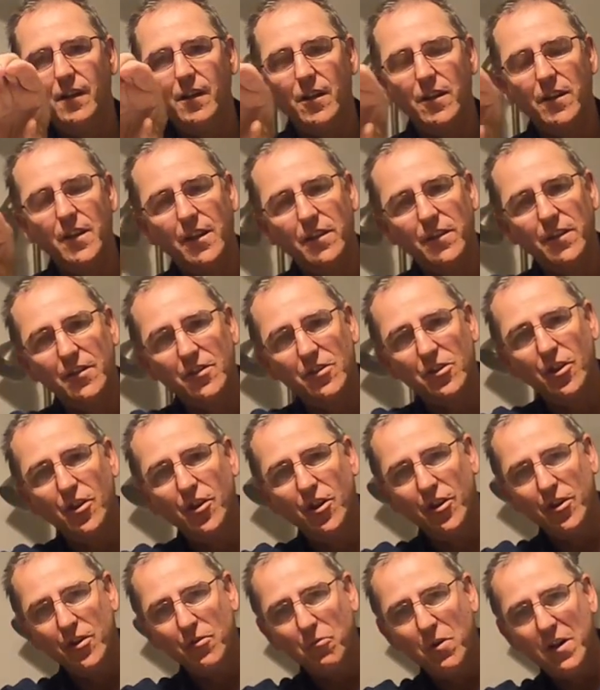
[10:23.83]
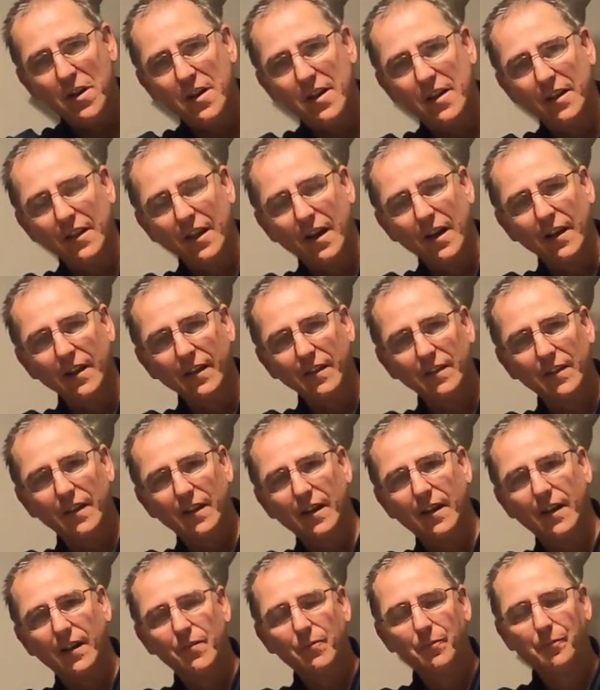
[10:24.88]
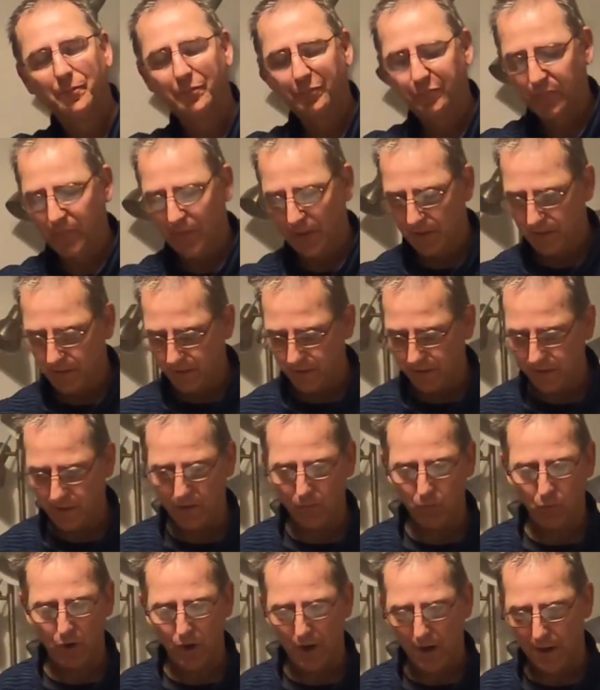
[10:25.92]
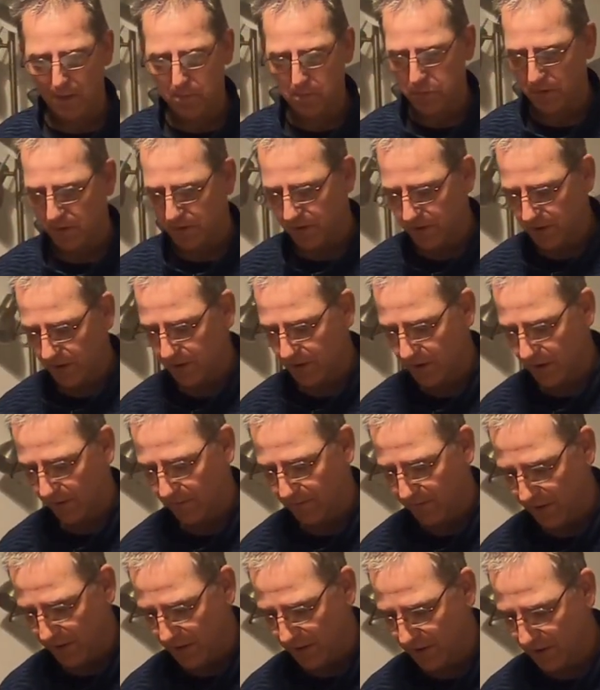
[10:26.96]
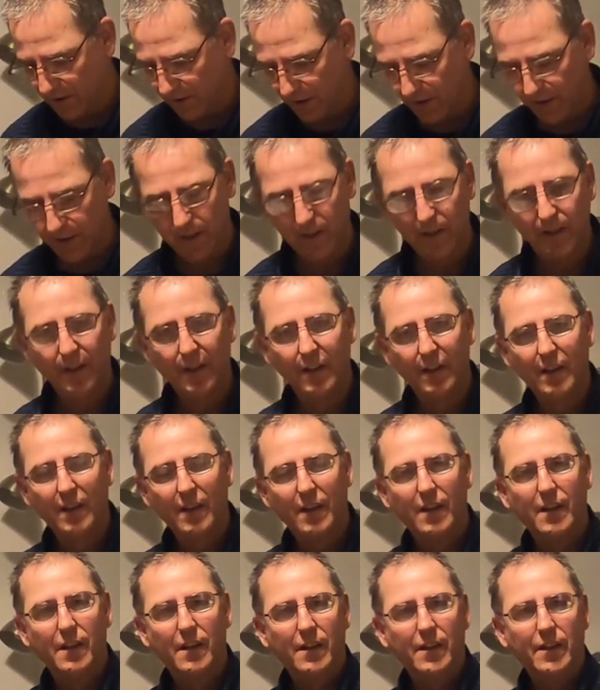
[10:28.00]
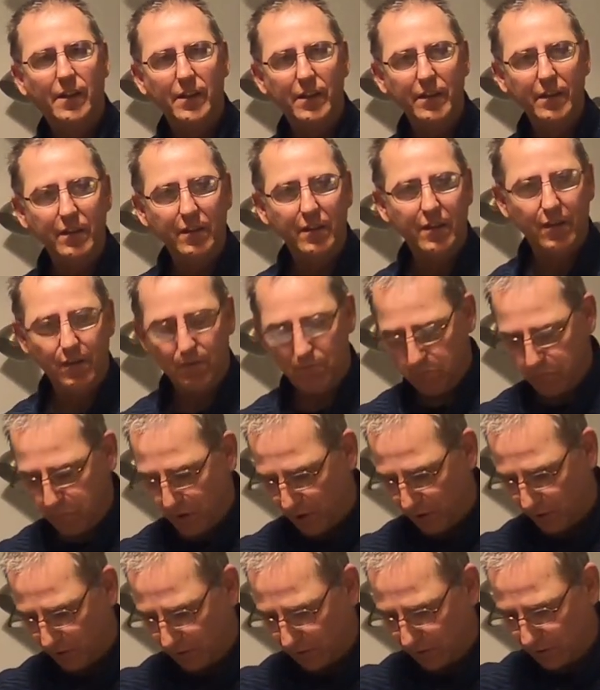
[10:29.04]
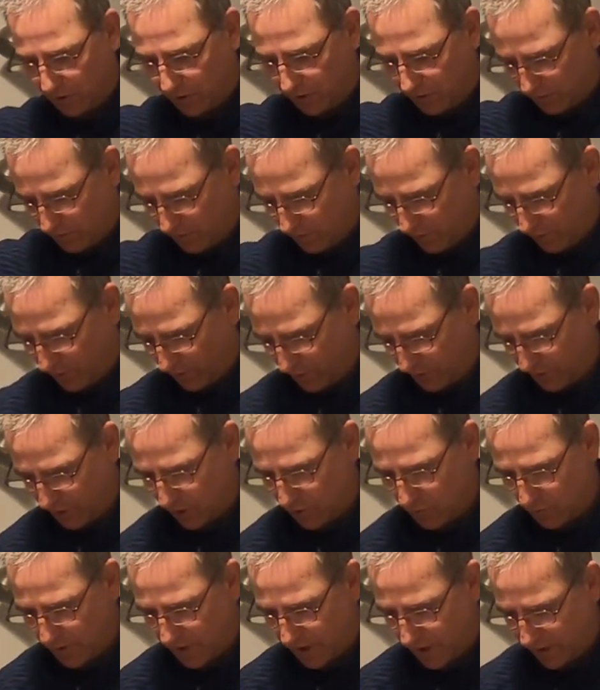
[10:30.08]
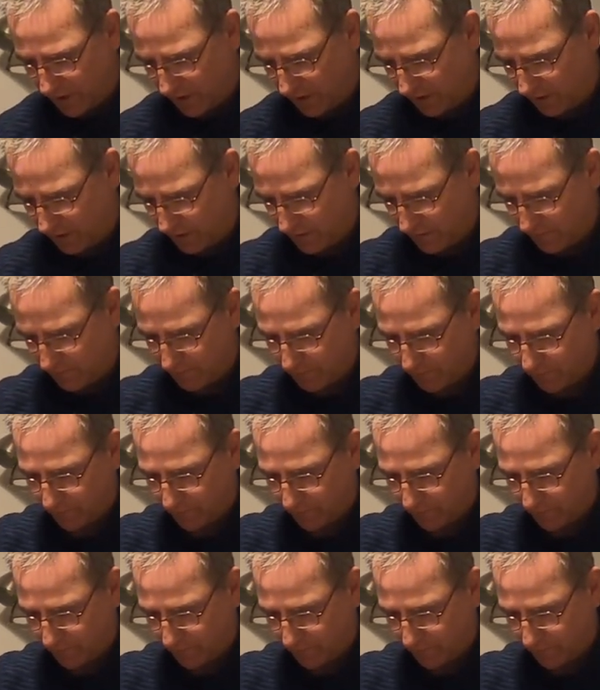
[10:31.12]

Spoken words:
and then they turn away like that. And then what happens is obviously it pulls through your